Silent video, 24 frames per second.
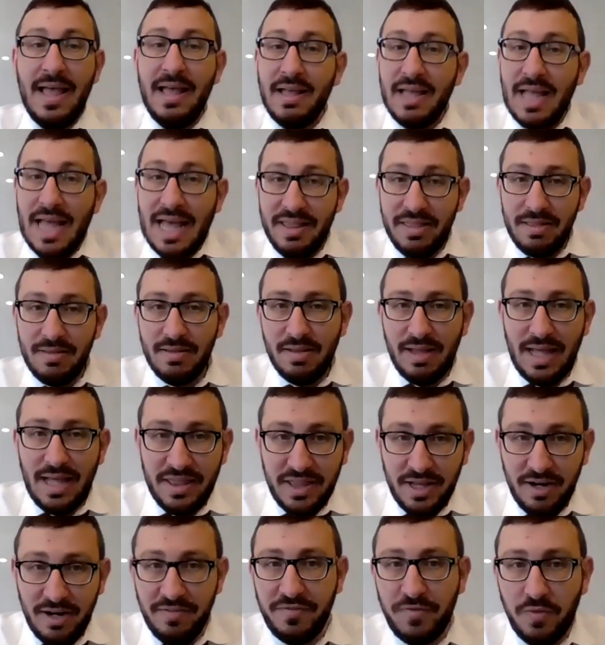And, and
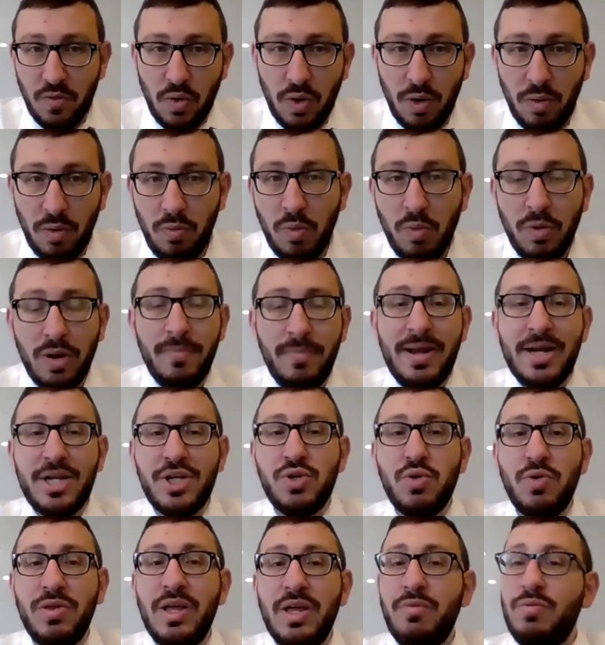therefore, we want to make sure
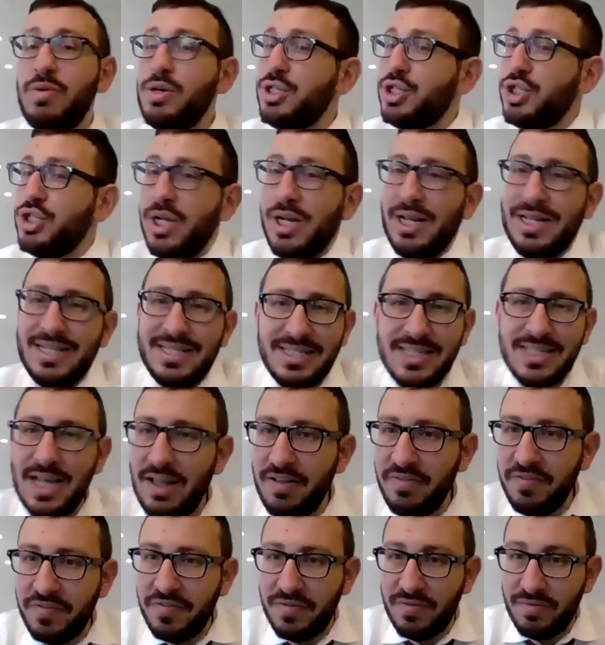that Rosh Hashanah itself,
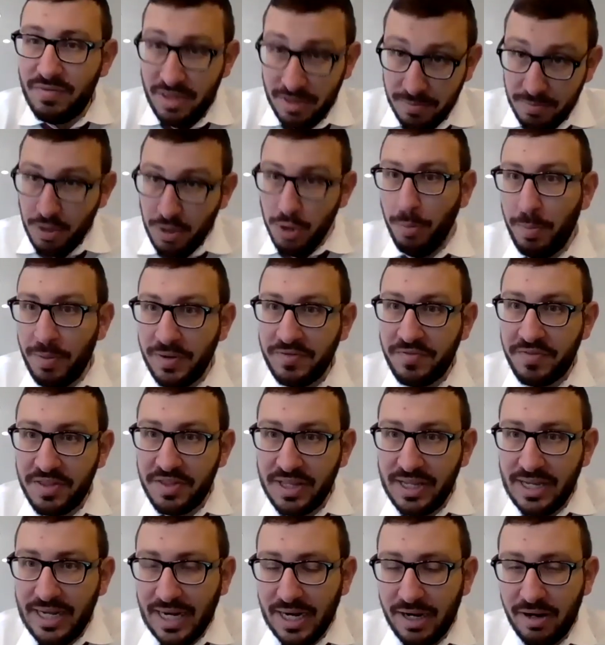the blueprint for the
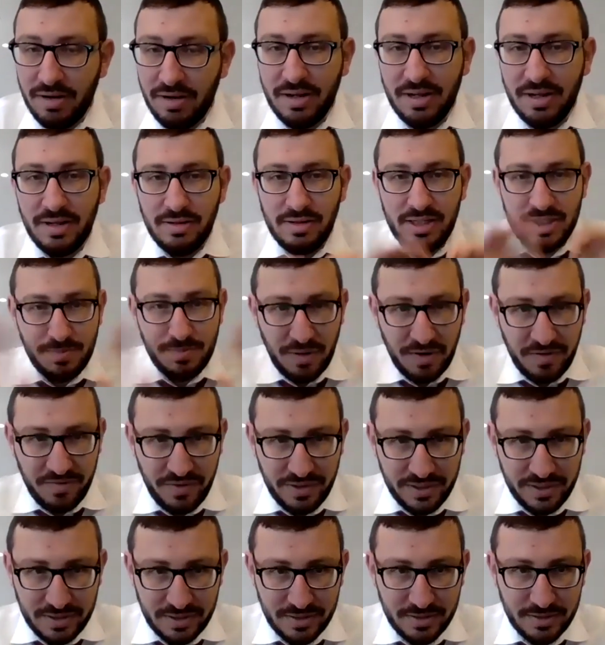year, is
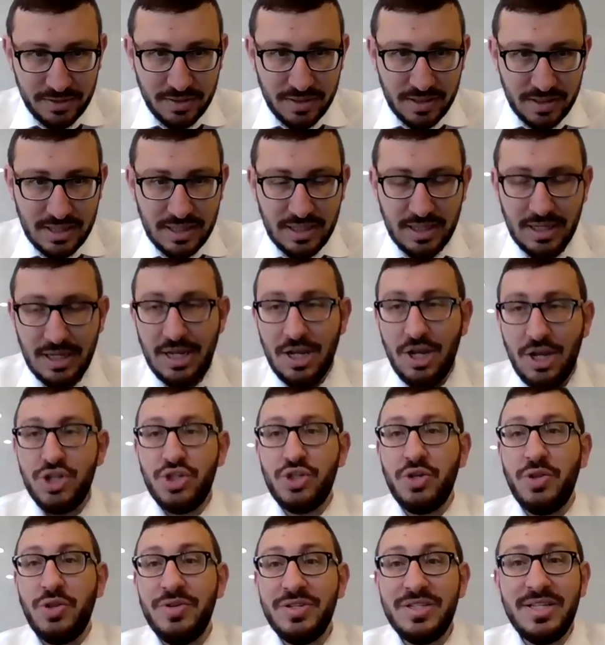perfect. So
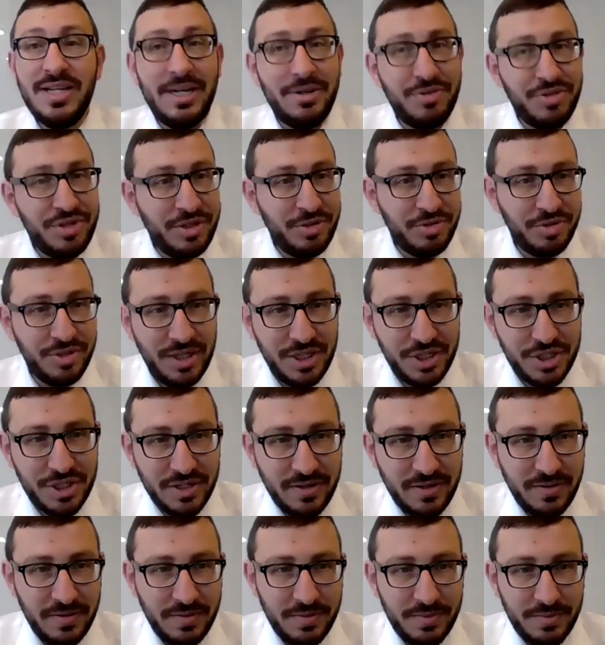there is an interesting tradition.
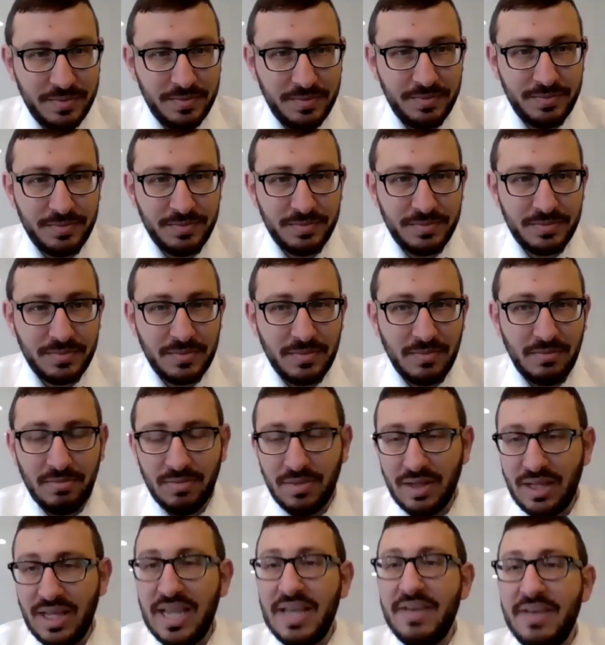
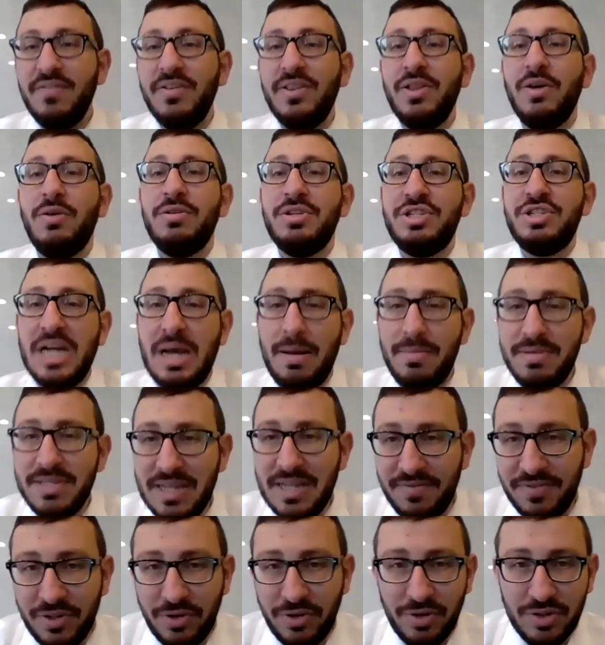Even though on Shabbos
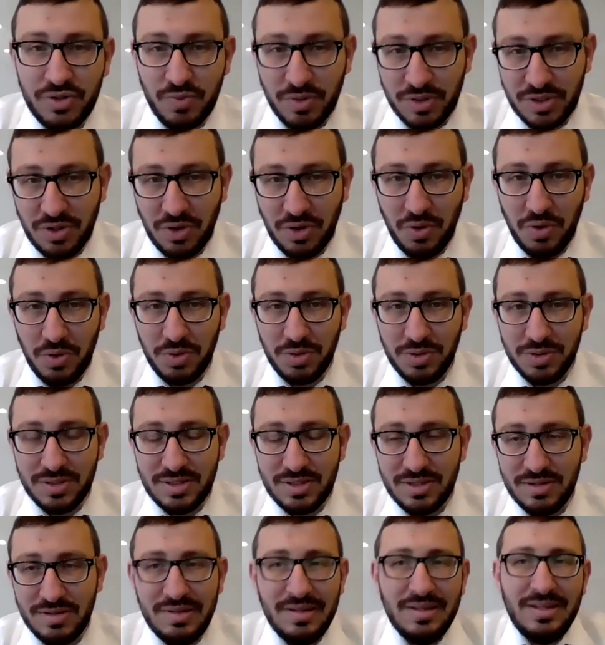afternoons we're told
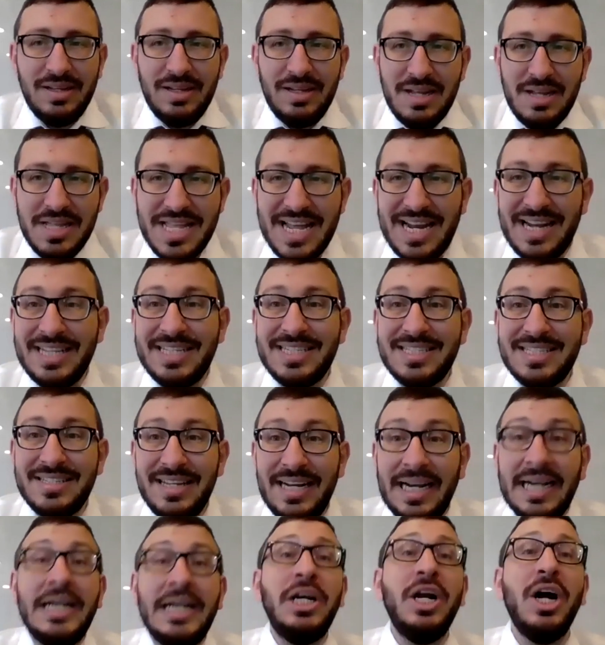that it's
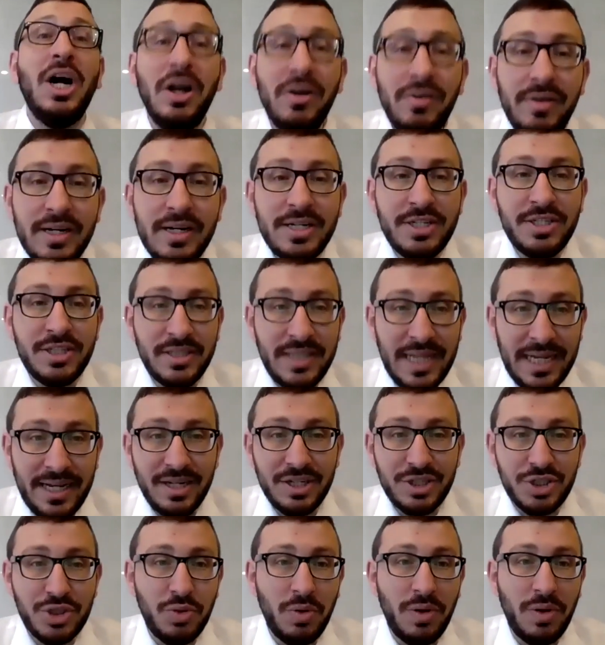encouraged to take a
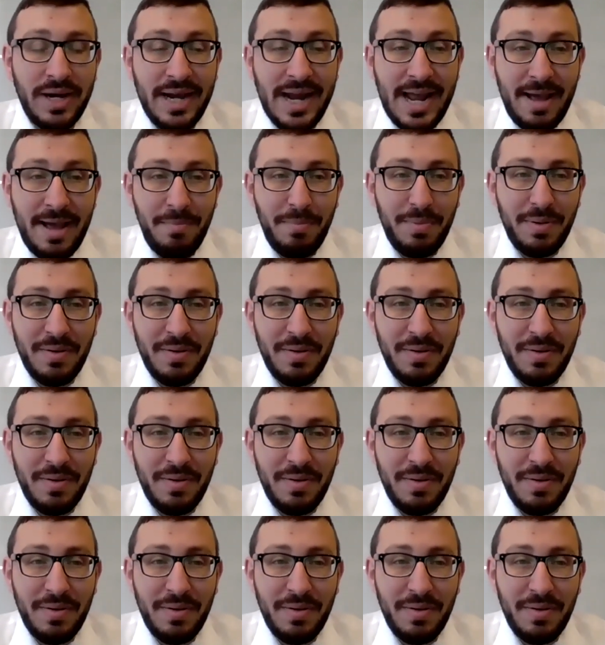short nap,